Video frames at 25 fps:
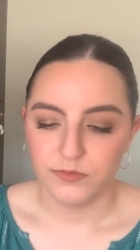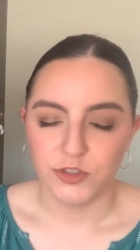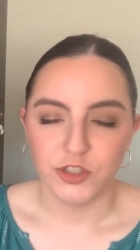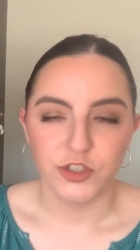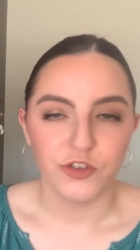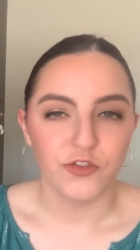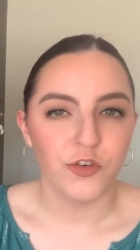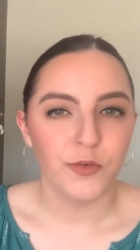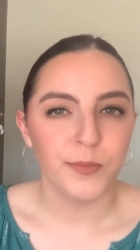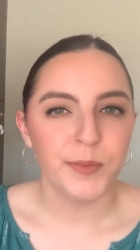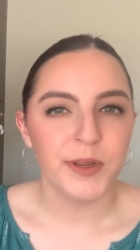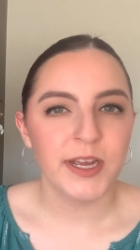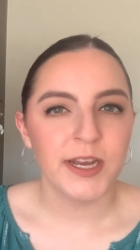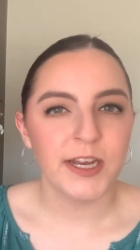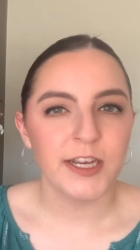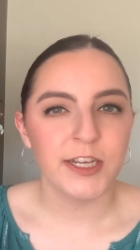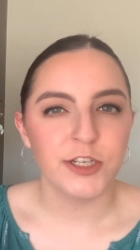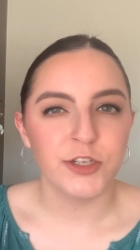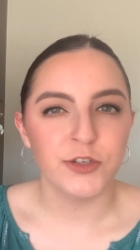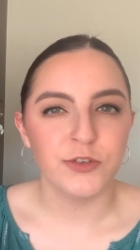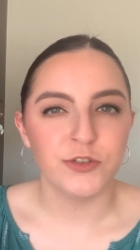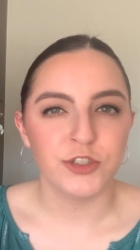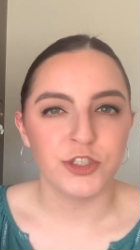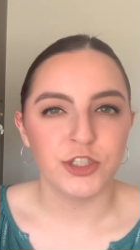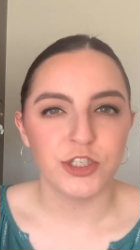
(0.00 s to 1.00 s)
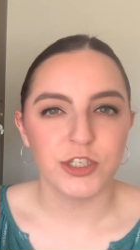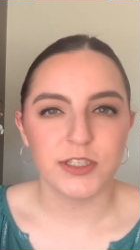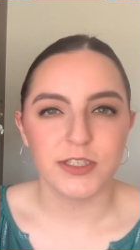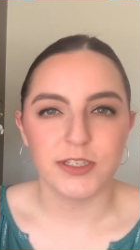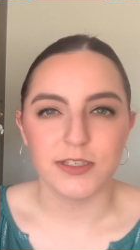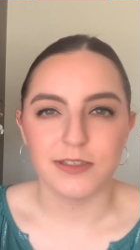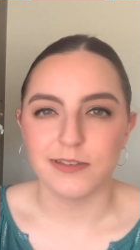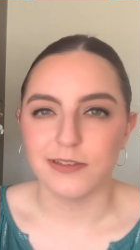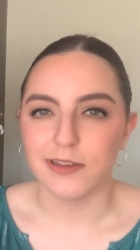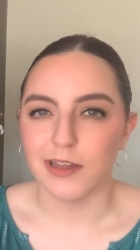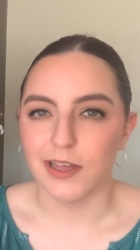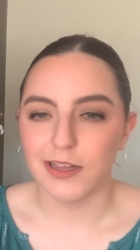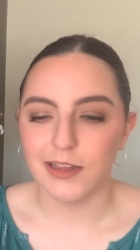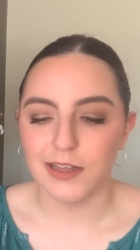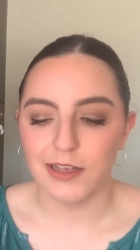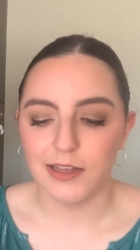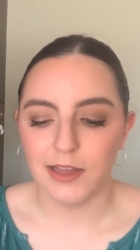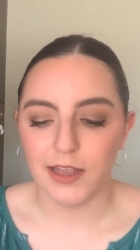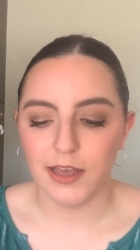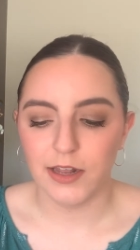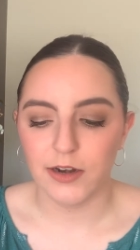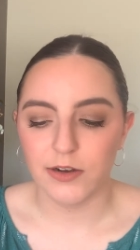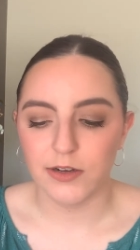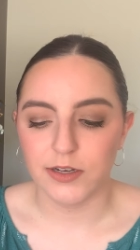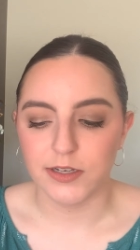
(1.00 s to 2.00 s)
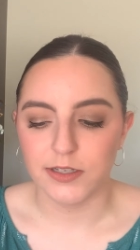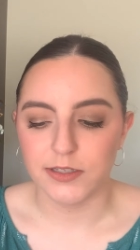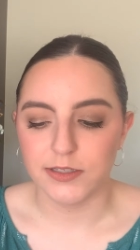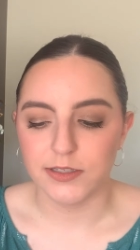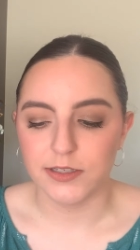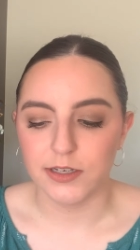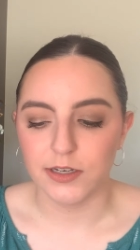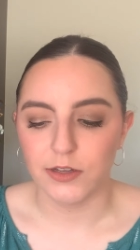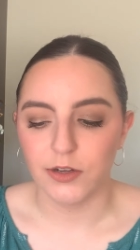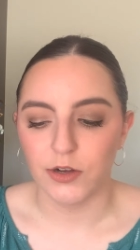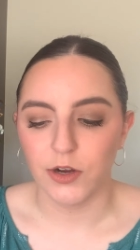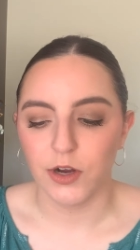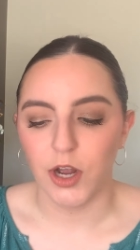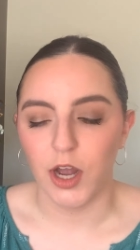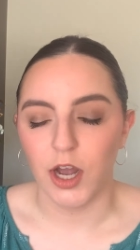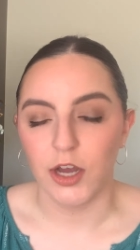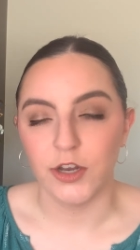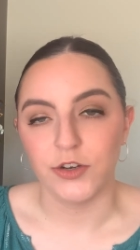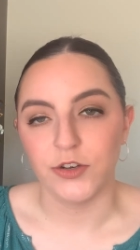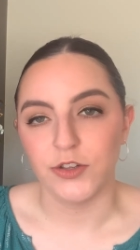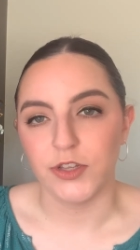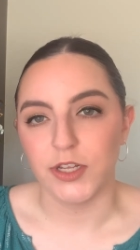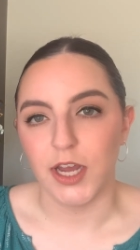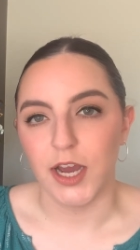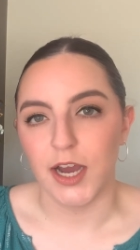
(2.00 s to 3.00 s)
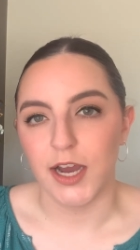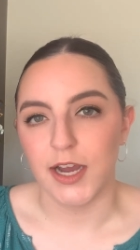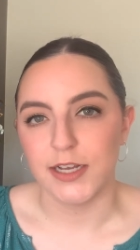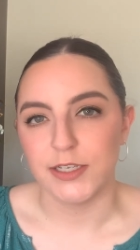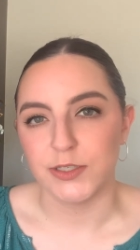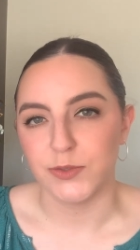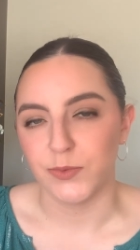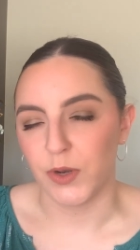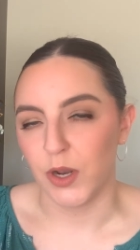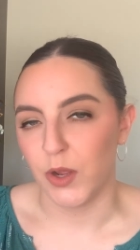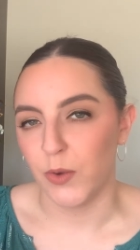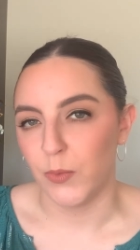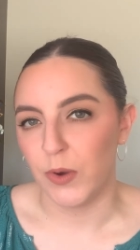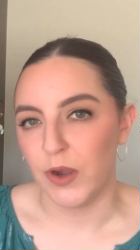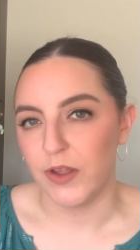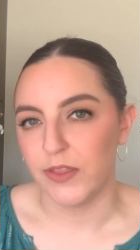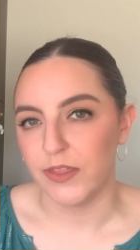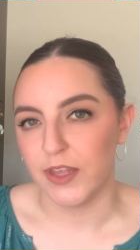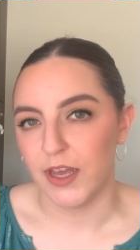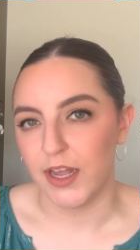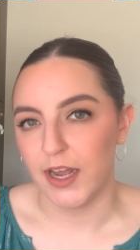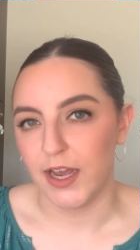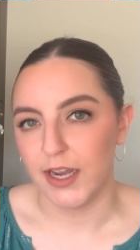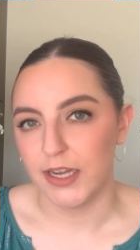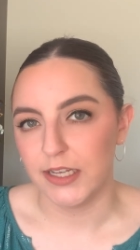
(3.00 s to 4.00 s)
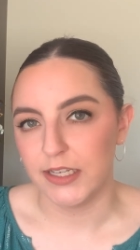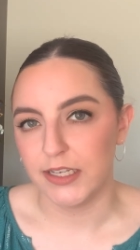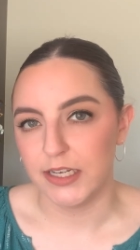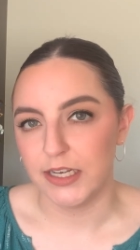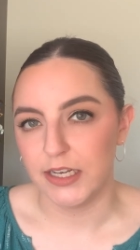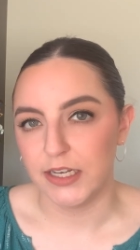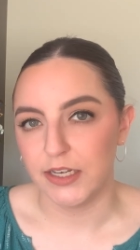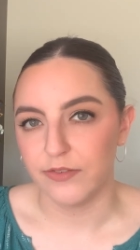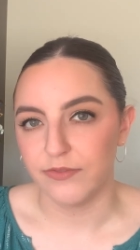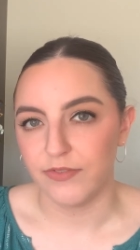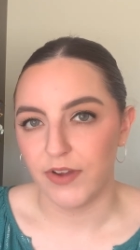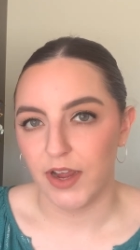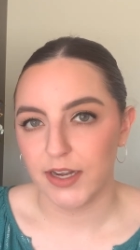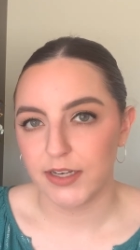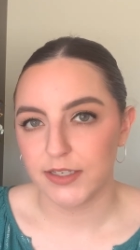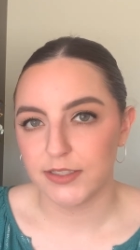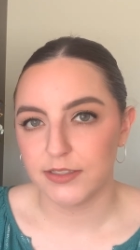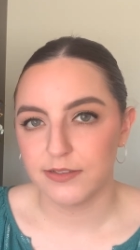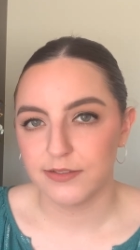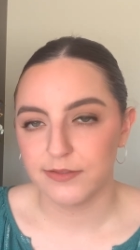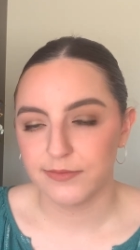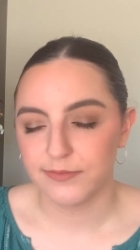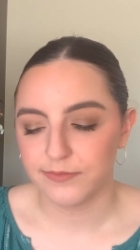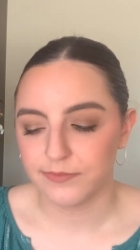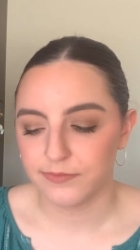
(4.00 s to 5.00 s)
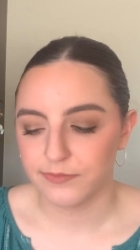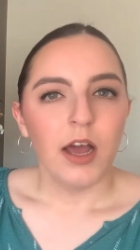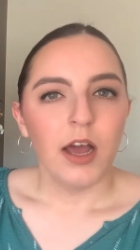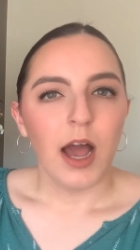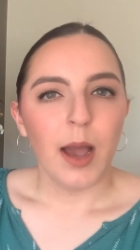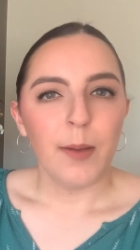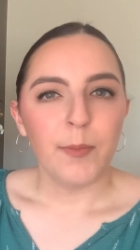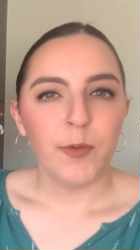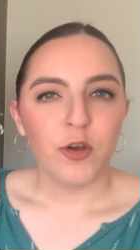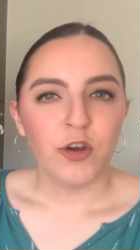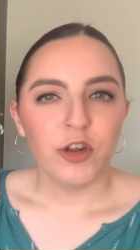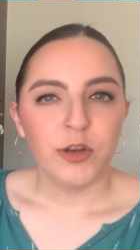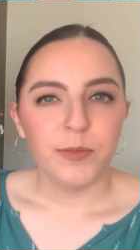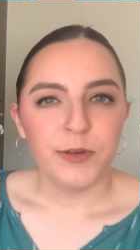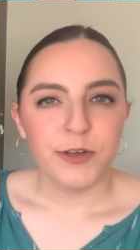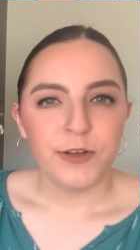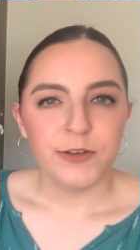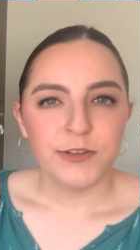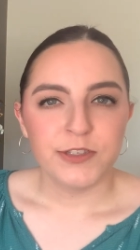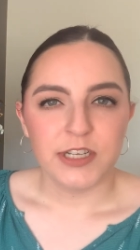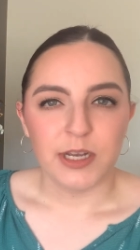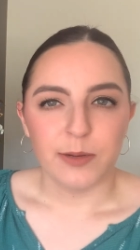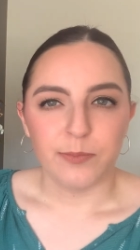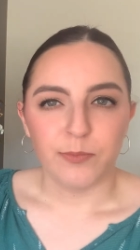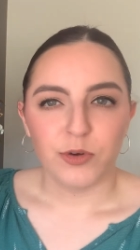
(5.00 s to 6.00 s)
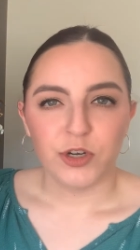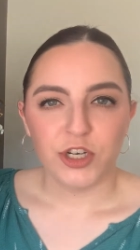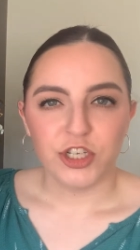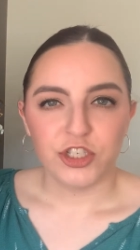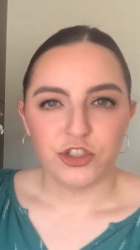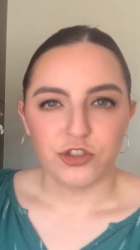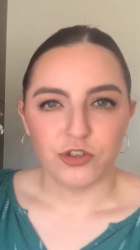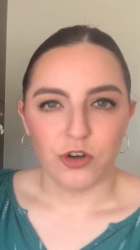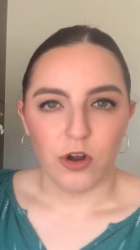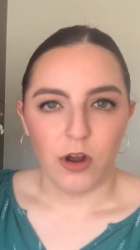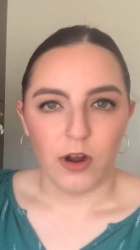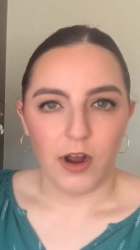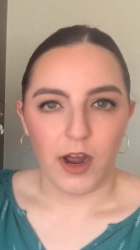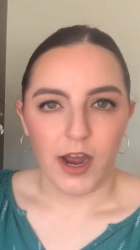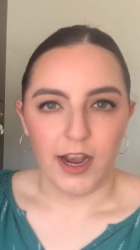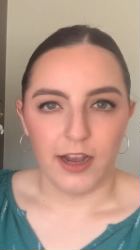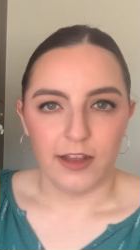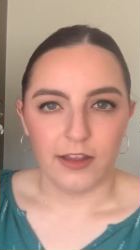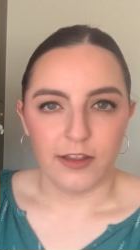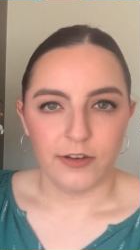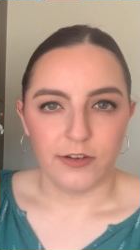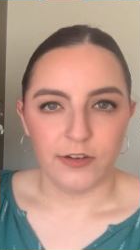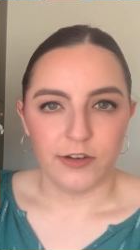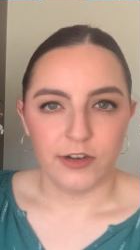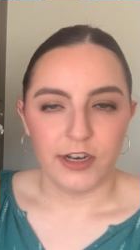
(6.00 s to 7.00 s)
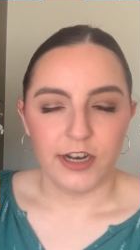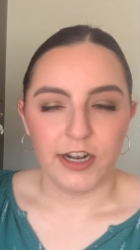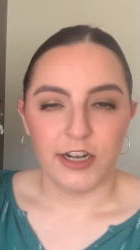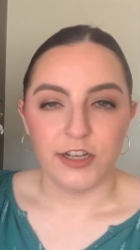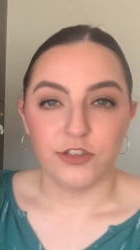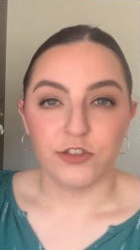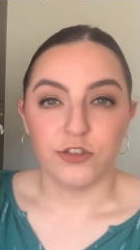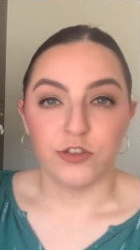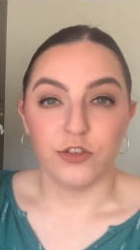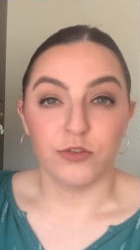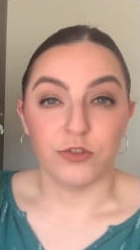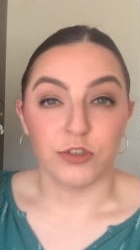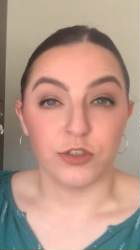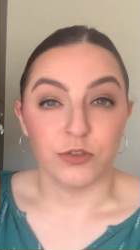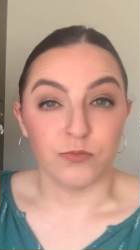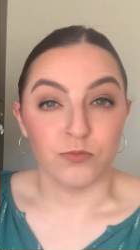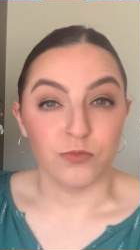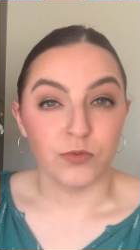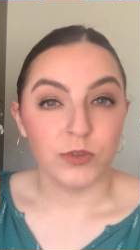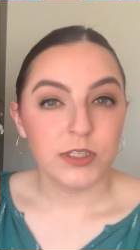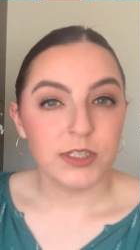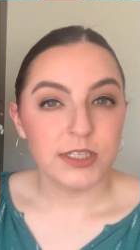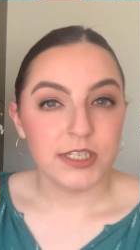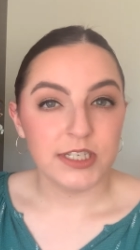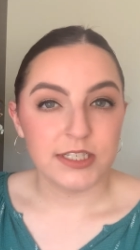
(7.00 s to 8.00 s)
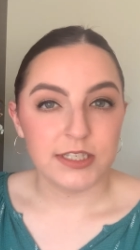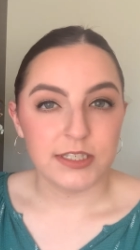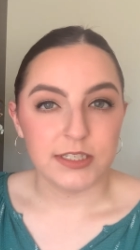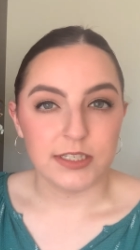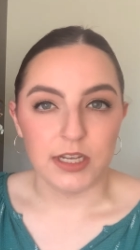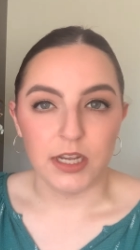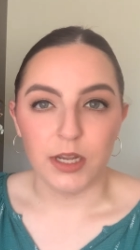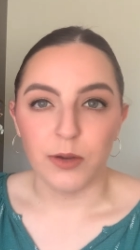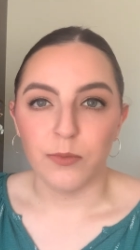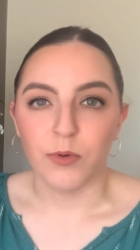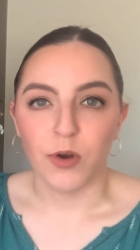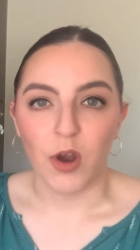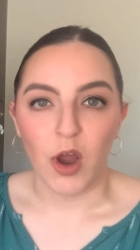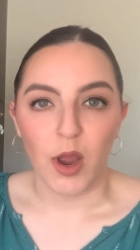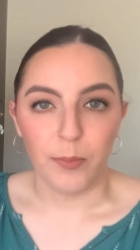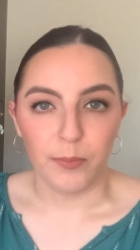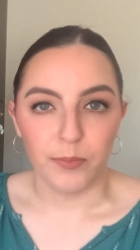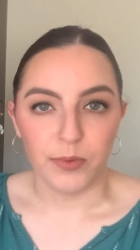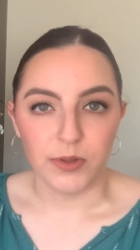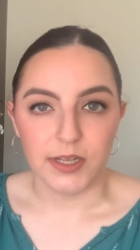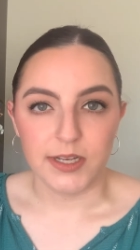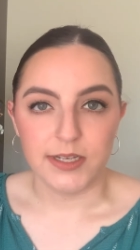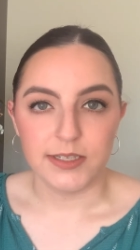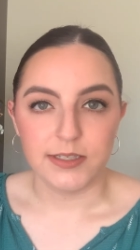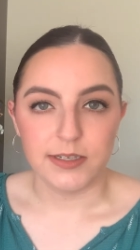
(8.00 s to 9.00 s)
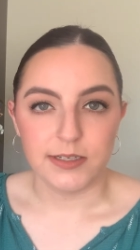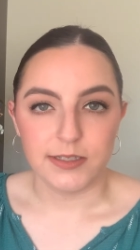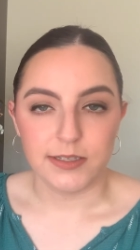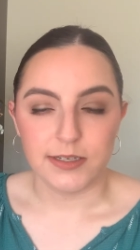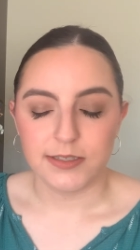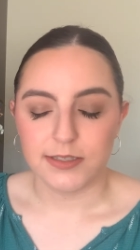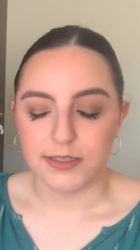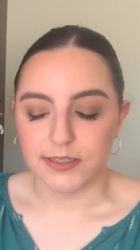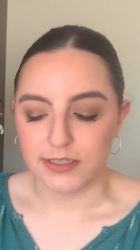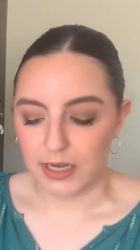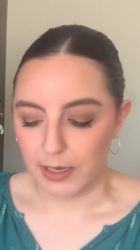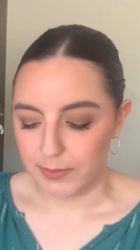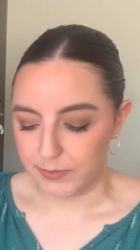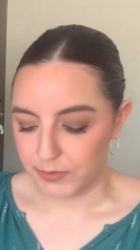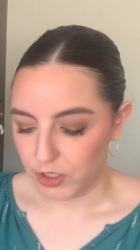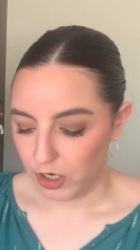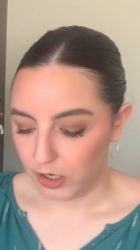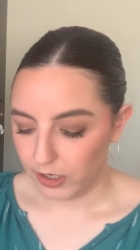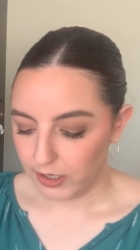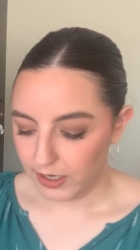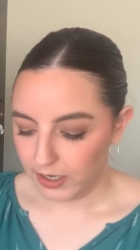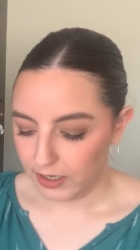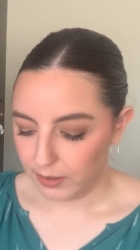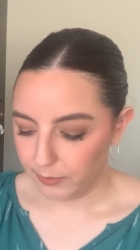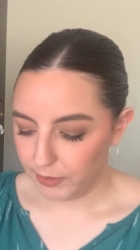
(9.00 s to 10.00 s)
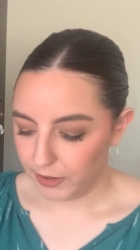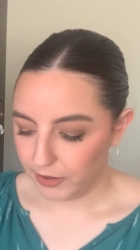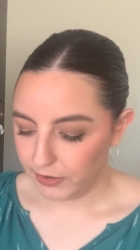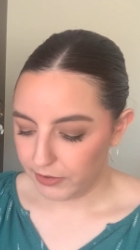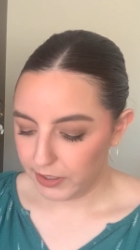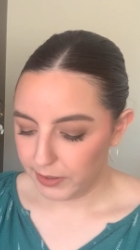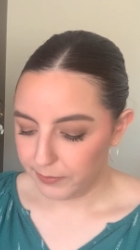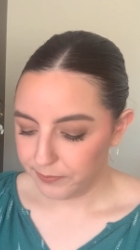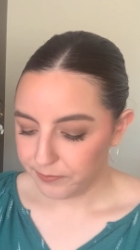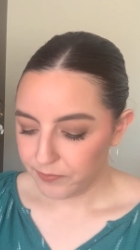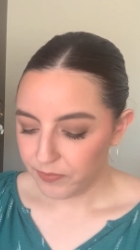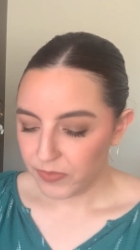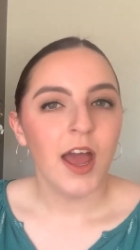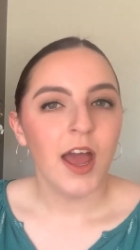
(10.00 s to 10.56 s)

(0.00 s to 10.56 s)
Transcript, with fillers: So for me, I use just a slightly lighter concealer under the eyes when I want that highlighting effect. I'm going to be using a pretty strong highlighter today, so you can really see where I'm placing this as I'm talking about it.